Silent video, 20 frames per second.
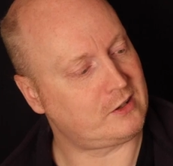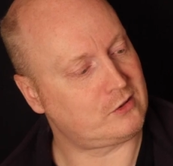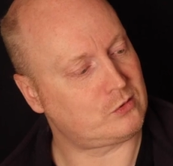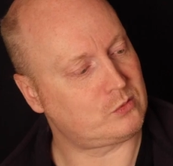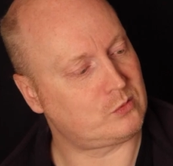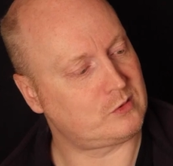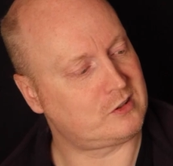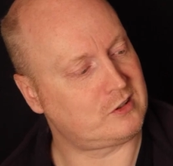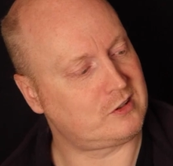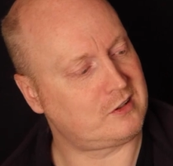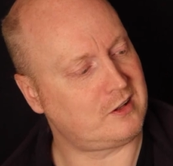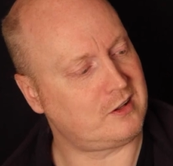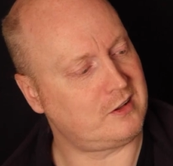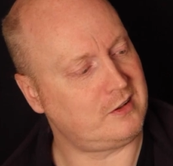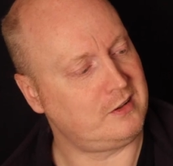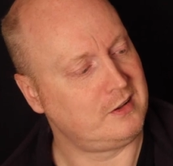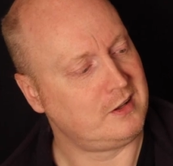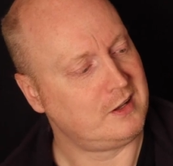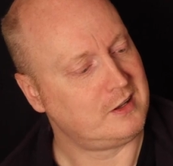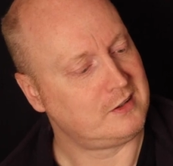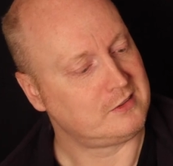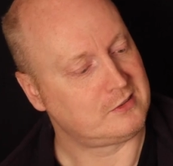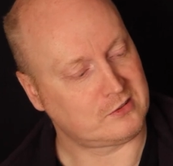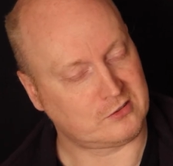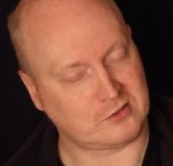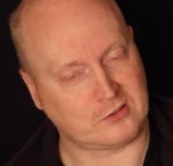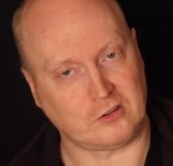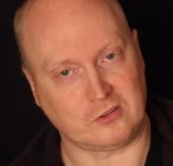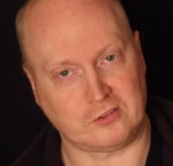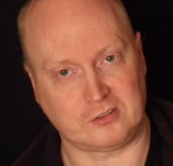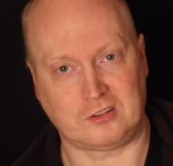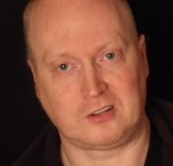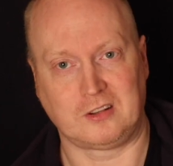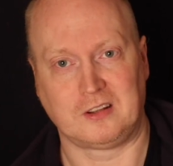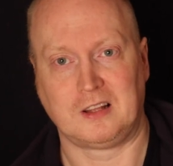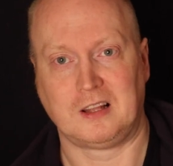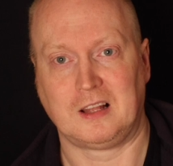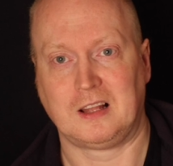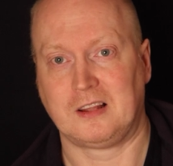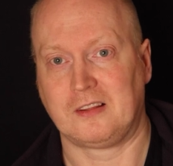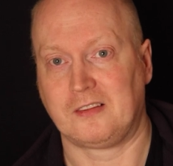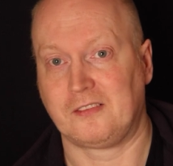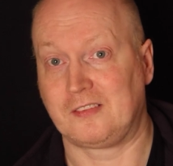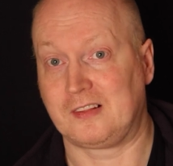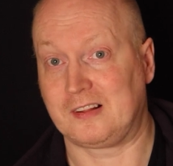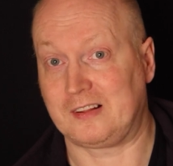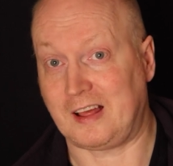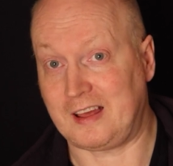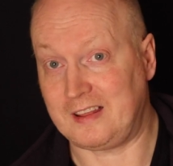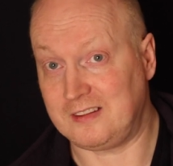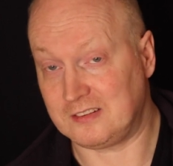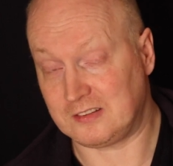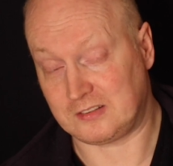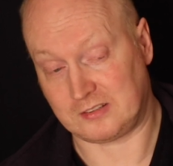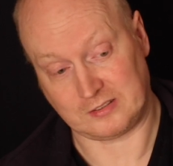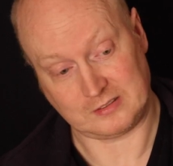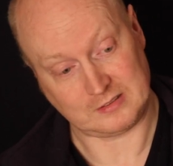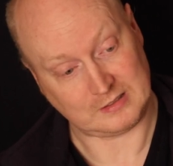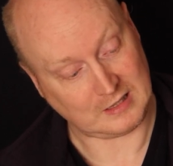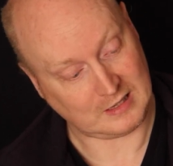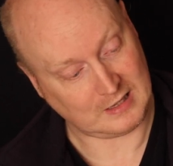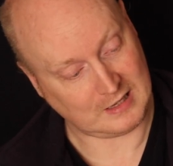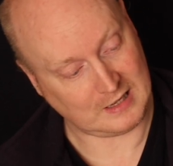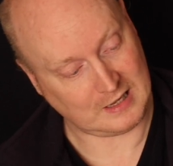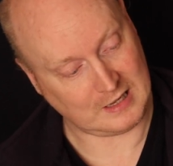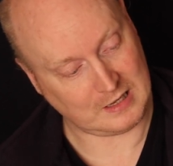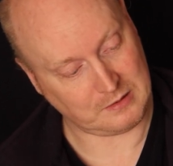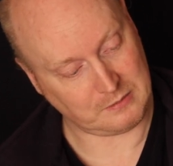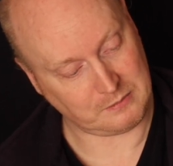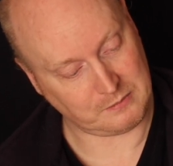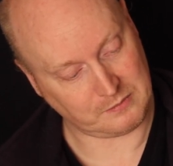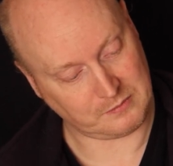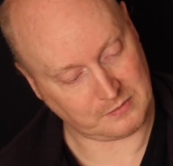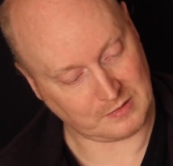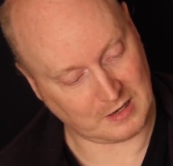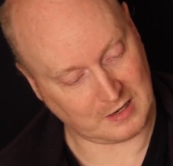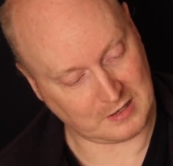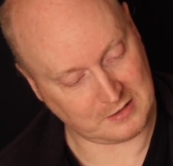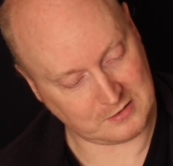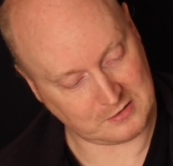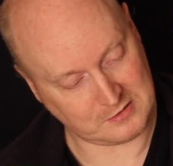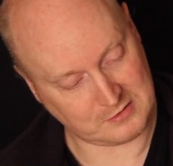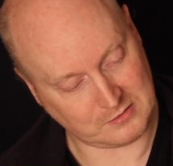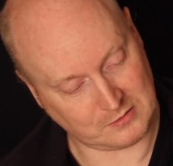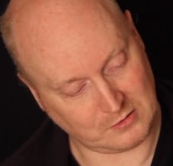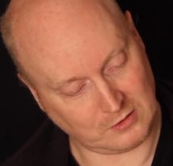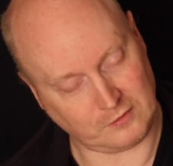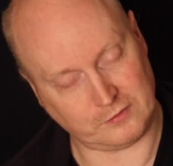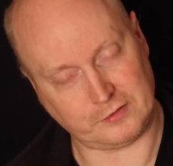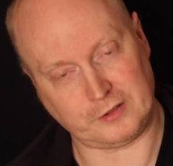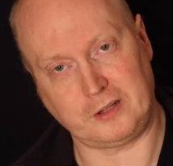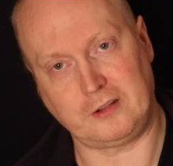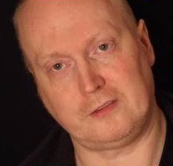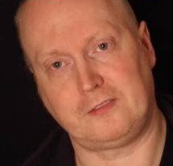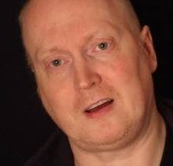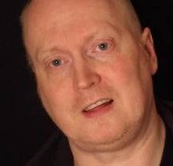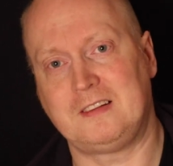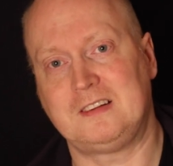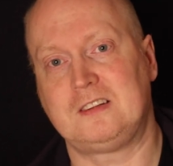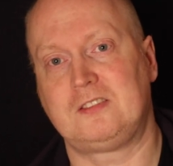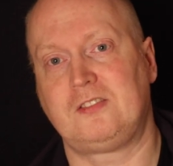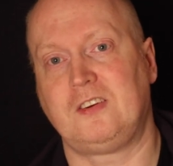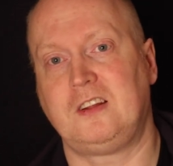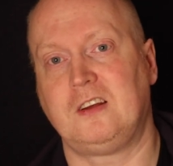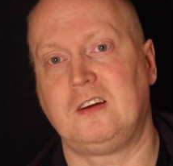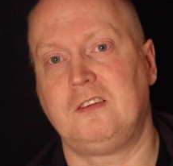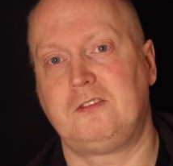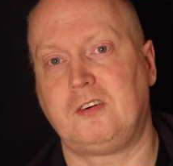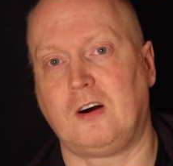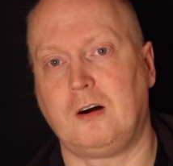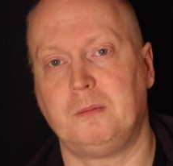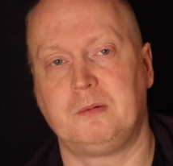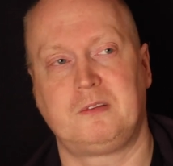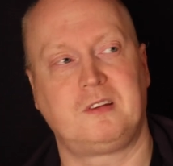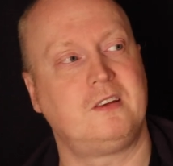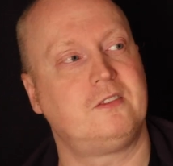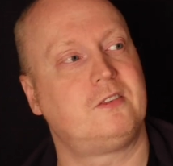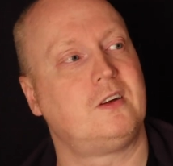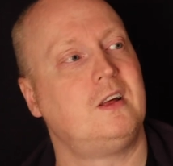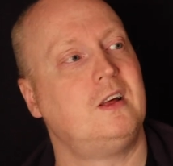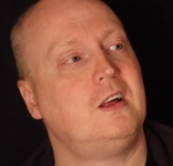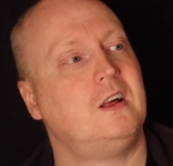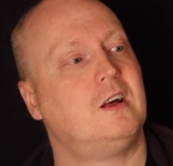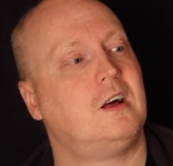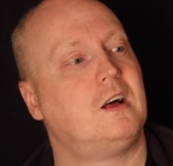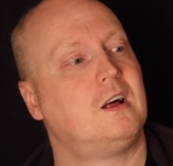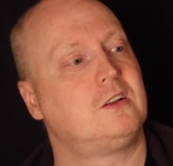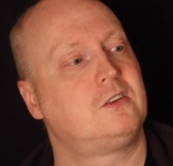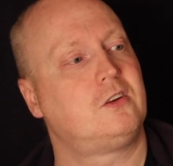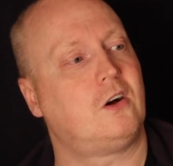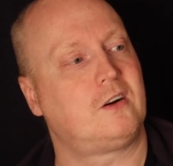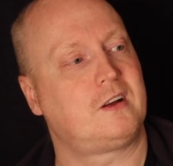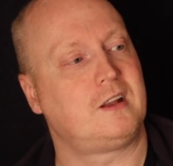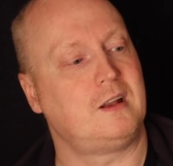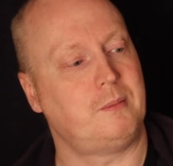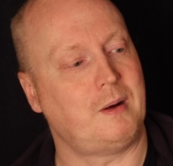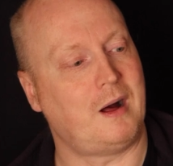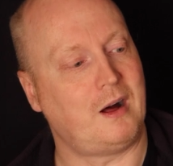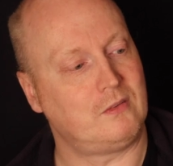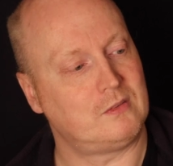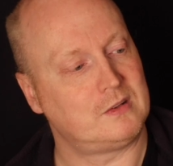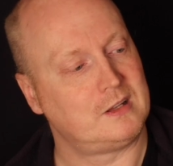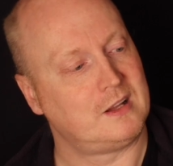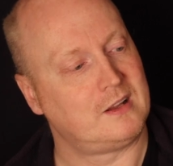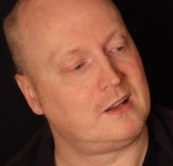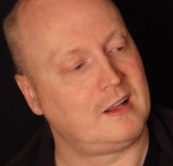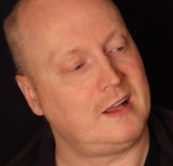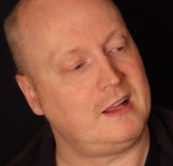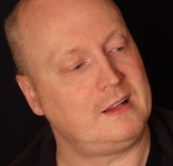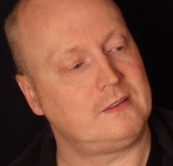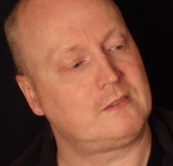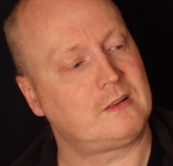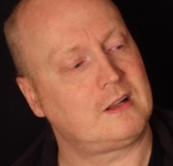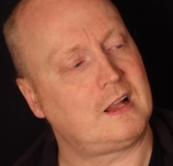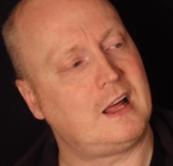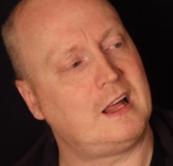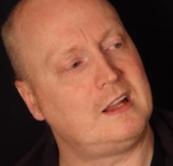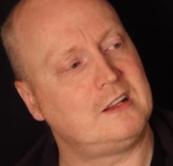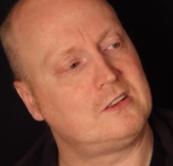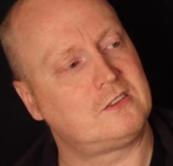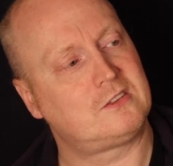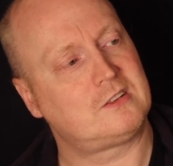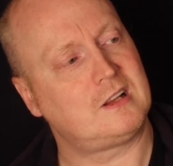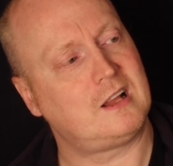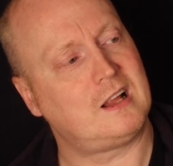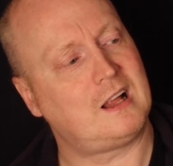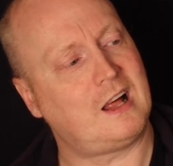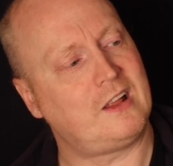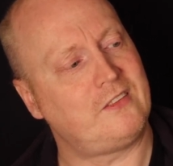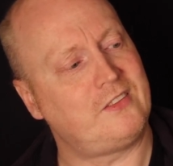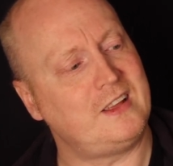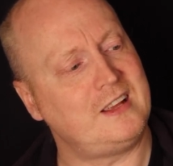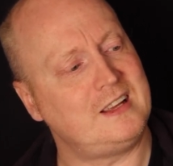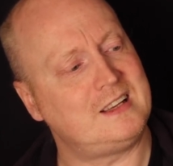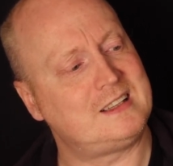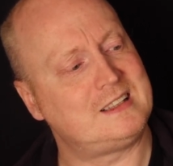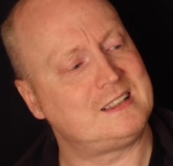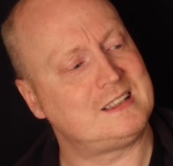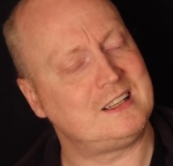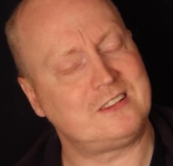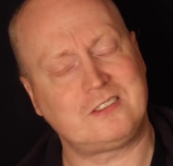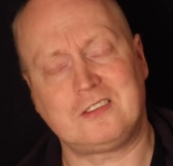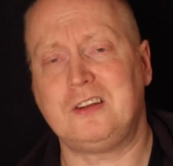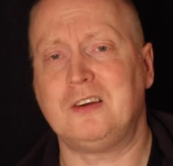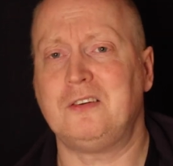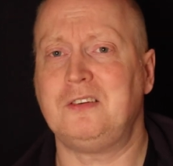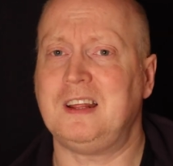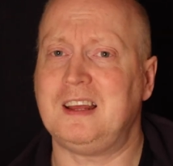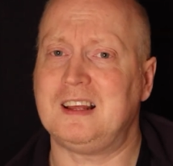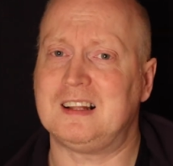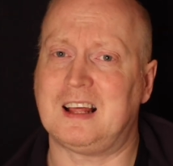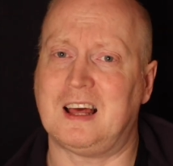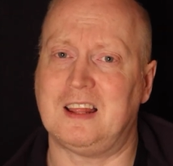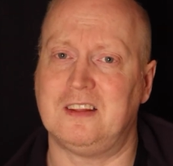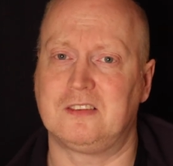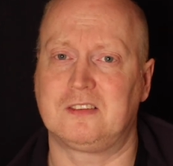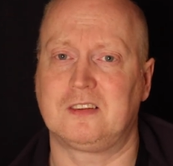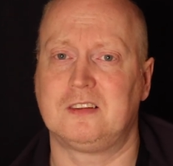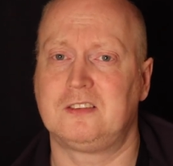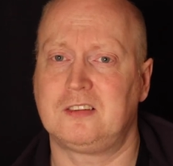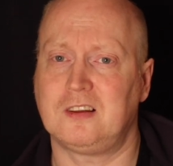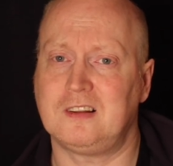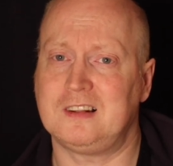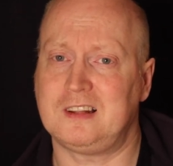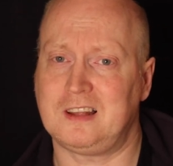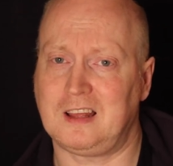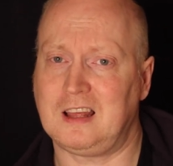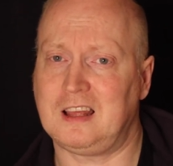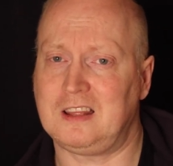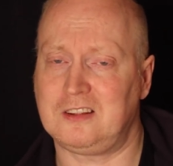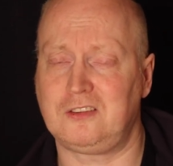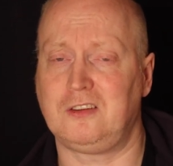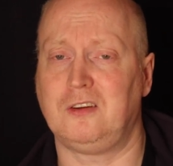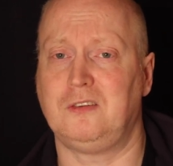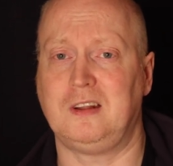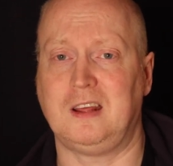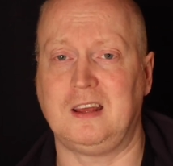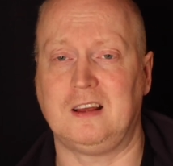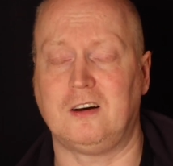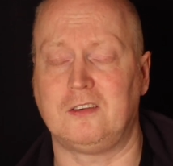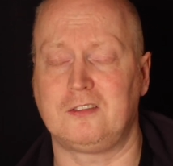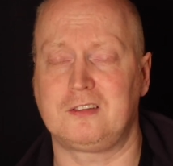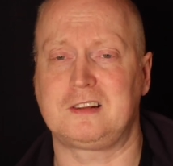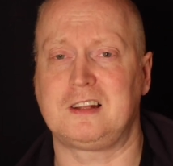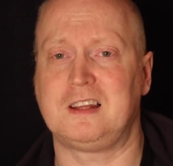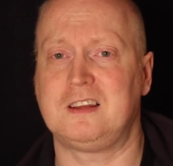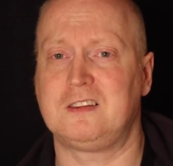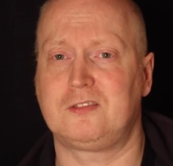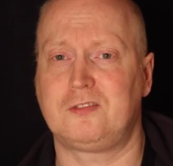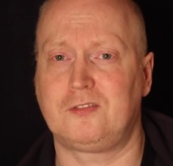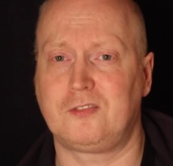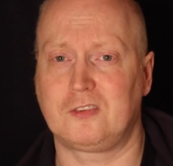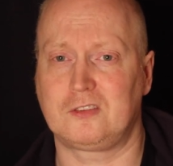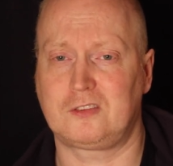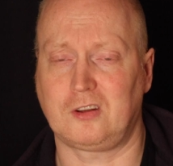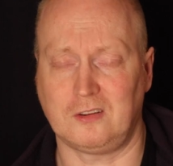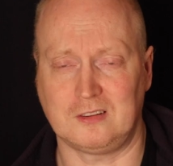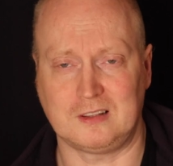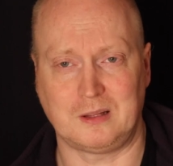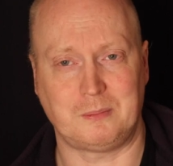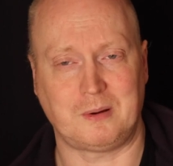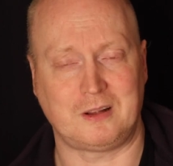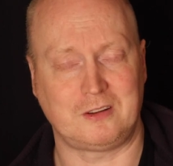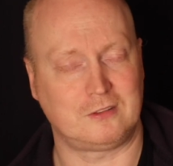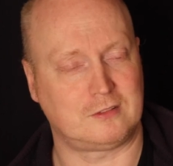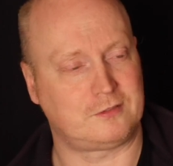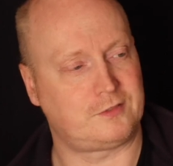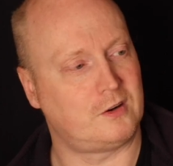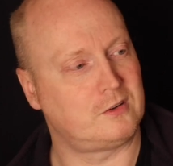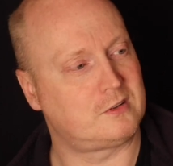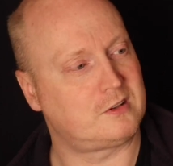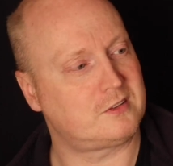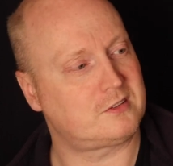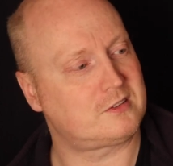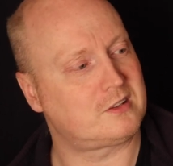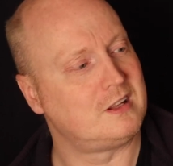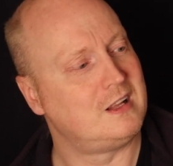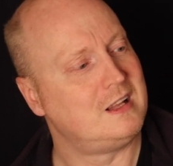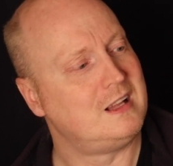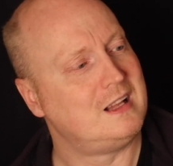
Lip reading: I just wanted to discuss the lens, and hopefully you find this video informative, talking about it. And I think it's a unique lens. Certainly is unique. Obviously, it's totally manual focus,